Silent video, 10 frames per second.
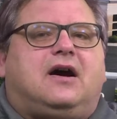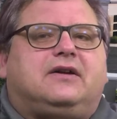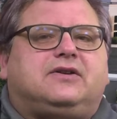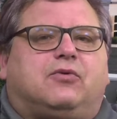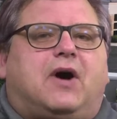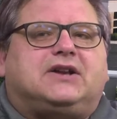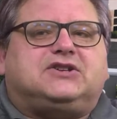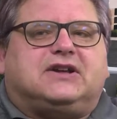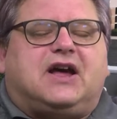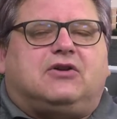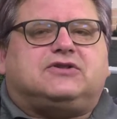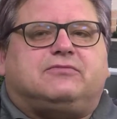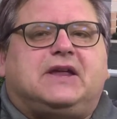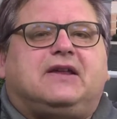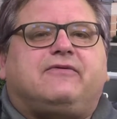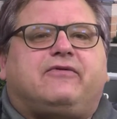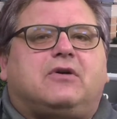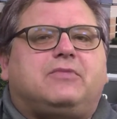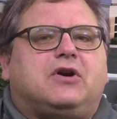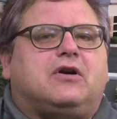to watch the council meeting
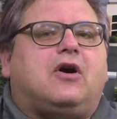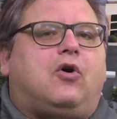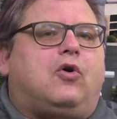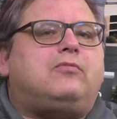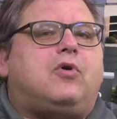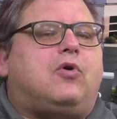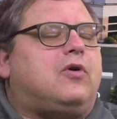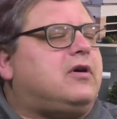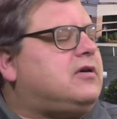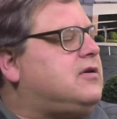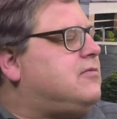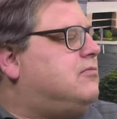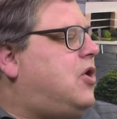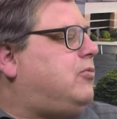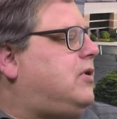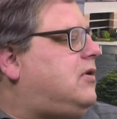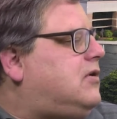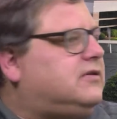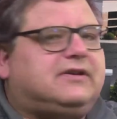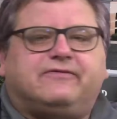from your home or
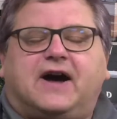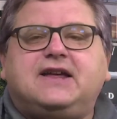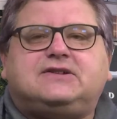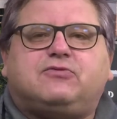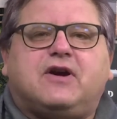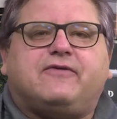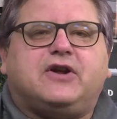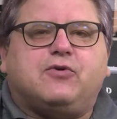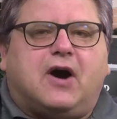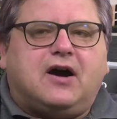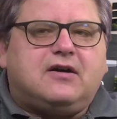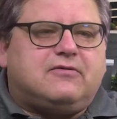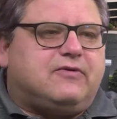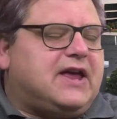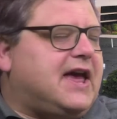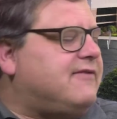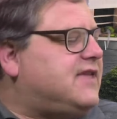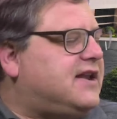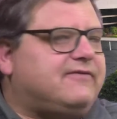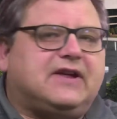mobile device, wherever you are. We have
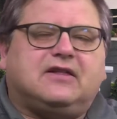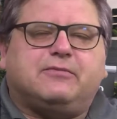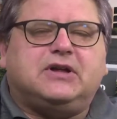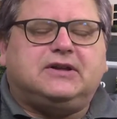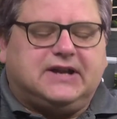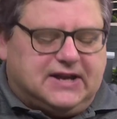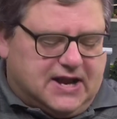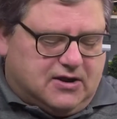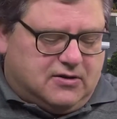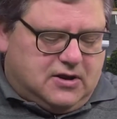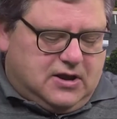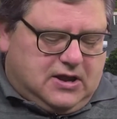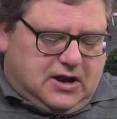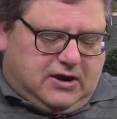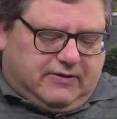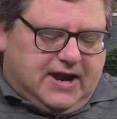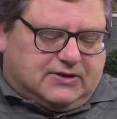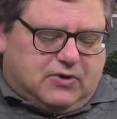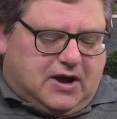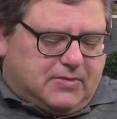that availability now. All
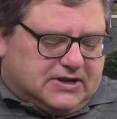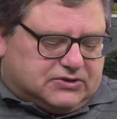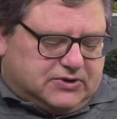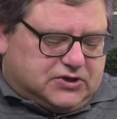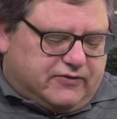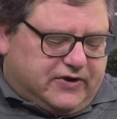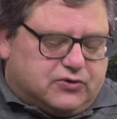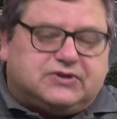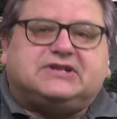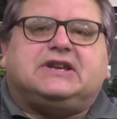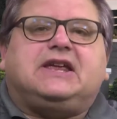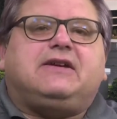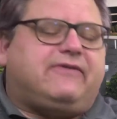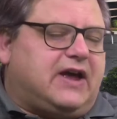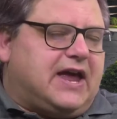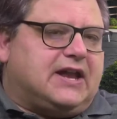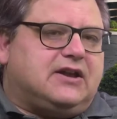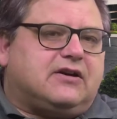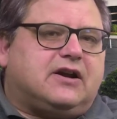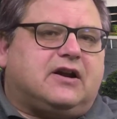right, well, I'm going to switch over to Steve,
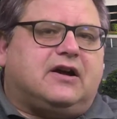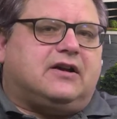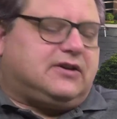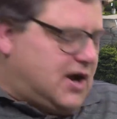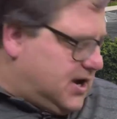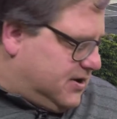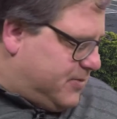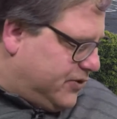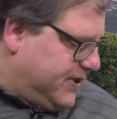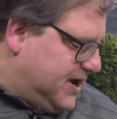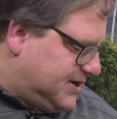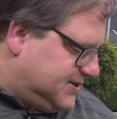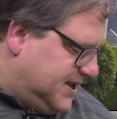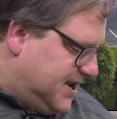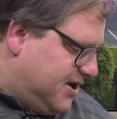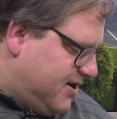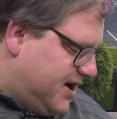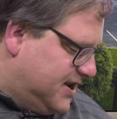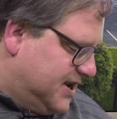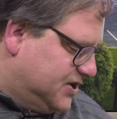and you're going to talk about the next thing here
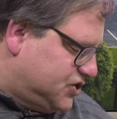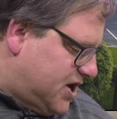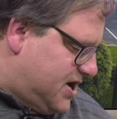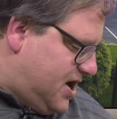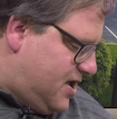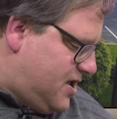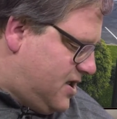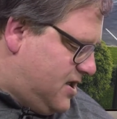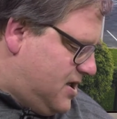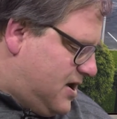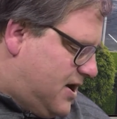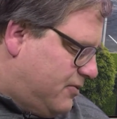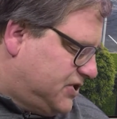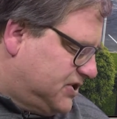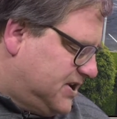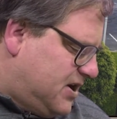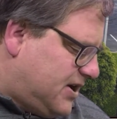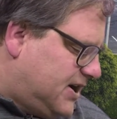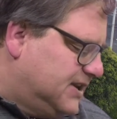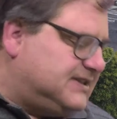on the agenda, which is in
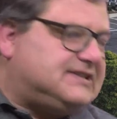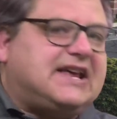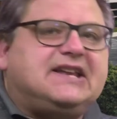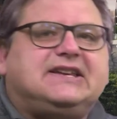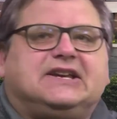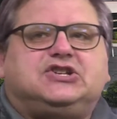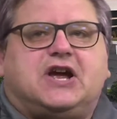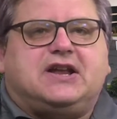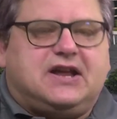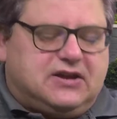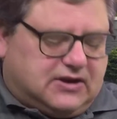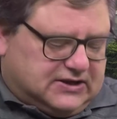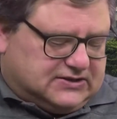our consent agenda, and you can